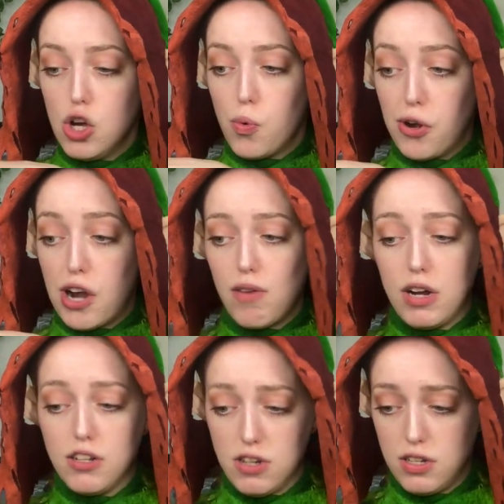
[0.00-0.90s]
When you're at
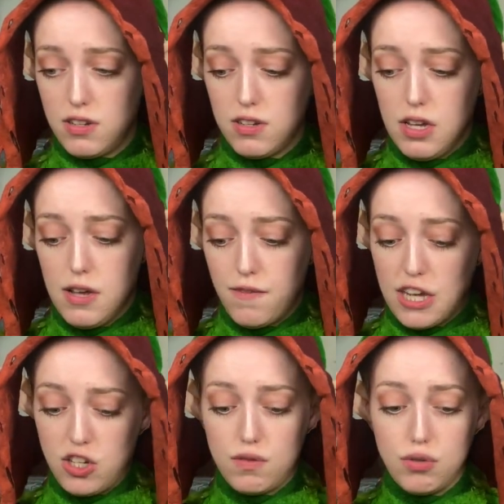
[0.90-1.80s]
Renaissance
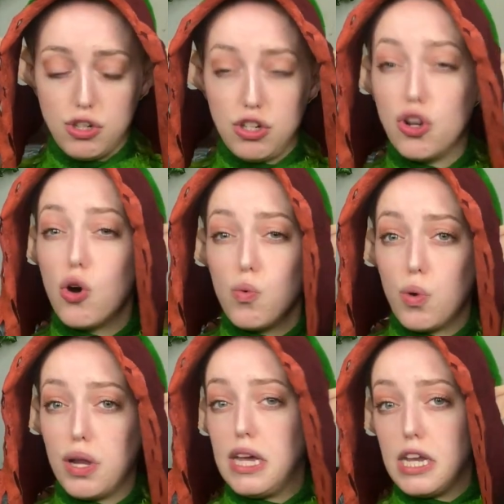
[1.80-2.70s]
festivals, you don't
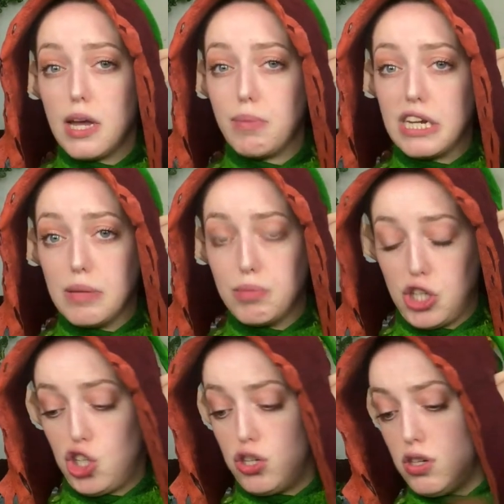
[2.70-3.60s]
want to end up getting
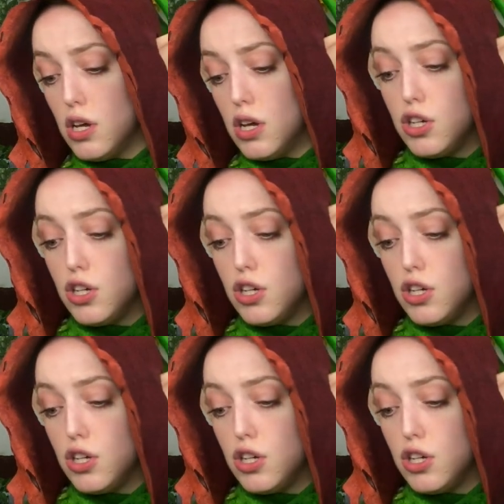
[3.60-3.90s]
blisters.